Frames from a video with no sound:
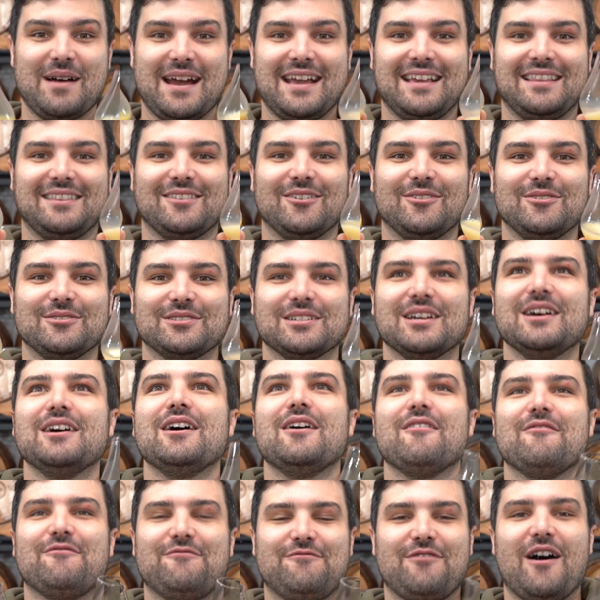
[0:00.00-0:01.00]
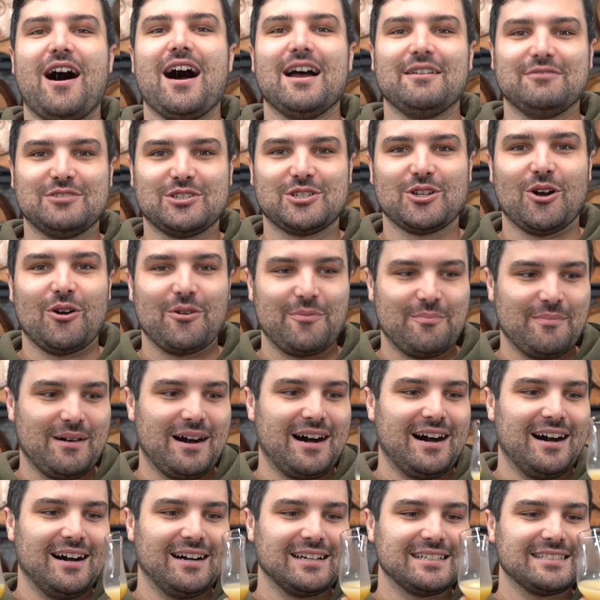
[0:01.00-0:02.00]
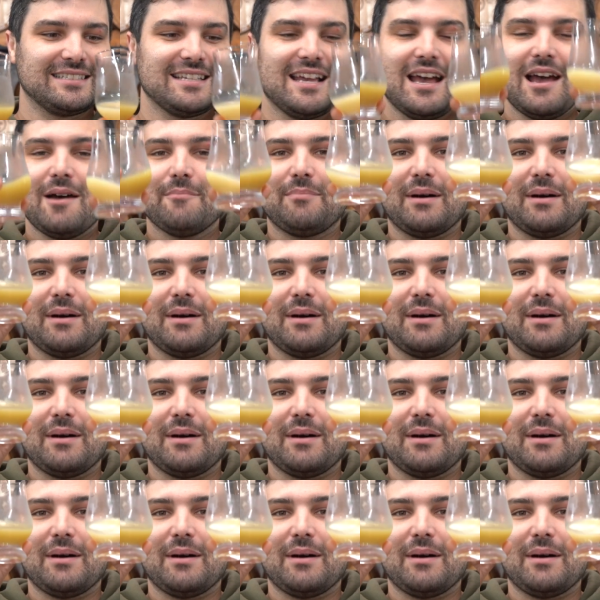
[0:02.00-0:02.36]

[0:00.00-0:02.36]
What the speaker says: make those 5-shot margs.